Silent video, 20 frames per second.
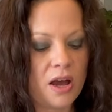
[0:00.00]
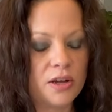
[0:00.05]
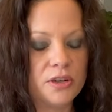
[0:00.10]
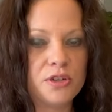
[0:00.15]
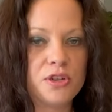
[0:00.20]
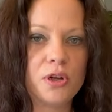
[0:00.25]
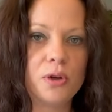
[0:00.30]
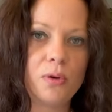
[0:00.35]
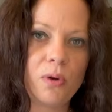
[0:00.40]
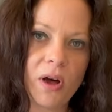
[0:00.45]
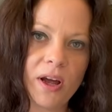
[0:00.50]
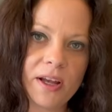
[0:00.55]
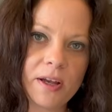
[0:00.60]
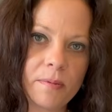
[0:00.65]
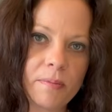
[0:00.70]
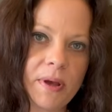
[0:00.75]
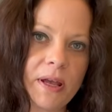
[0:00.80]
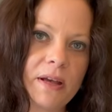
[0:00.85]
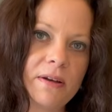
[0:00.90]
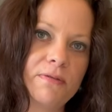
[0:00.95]
do like a
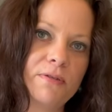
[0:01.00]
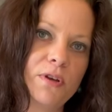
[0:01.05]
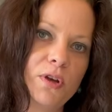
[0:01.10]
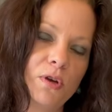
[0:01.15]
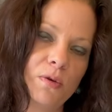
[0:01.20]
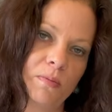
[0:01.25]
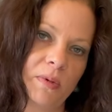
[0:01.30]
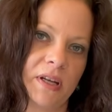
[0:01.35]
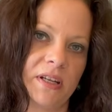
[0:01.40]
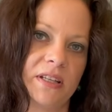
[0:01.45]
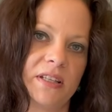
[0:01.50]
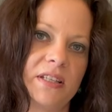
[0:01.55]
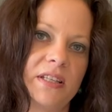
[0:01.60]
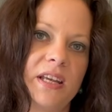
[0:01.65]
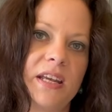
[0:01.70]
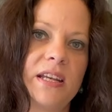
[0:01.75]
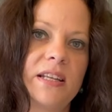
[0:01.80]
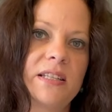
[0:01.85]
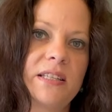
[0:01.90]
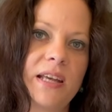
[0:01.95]
bit of
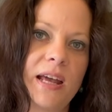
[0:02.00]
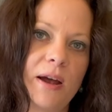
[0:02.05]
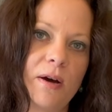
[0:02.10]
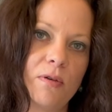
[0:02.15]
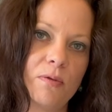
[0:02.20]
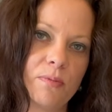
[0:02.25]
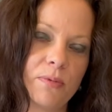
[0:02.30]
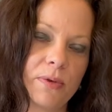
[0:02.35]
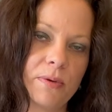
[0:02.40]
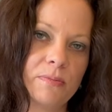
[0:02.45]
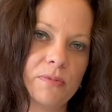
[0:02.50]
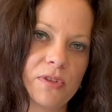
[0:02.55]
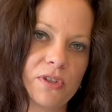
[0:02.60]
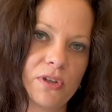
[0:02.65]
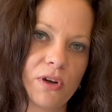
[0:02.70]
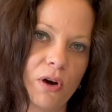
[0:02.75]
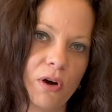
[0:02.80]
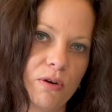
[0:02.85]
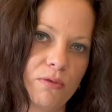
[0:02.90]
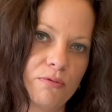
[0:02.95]
humidity to help them
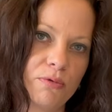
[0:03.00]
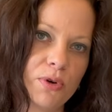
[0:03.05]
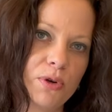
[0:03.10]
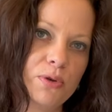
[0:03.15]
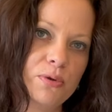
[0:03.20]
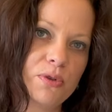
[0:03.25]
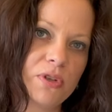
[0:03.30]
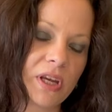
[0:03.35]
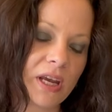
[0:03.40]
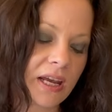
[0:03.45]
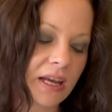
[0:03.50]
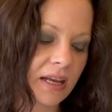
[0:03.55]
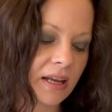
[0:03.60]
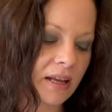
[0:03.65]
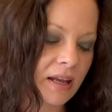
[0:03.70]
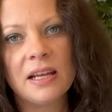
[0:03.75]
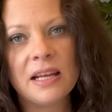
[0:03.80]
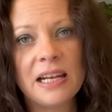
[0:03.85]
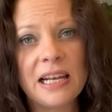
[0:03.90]
start rooting.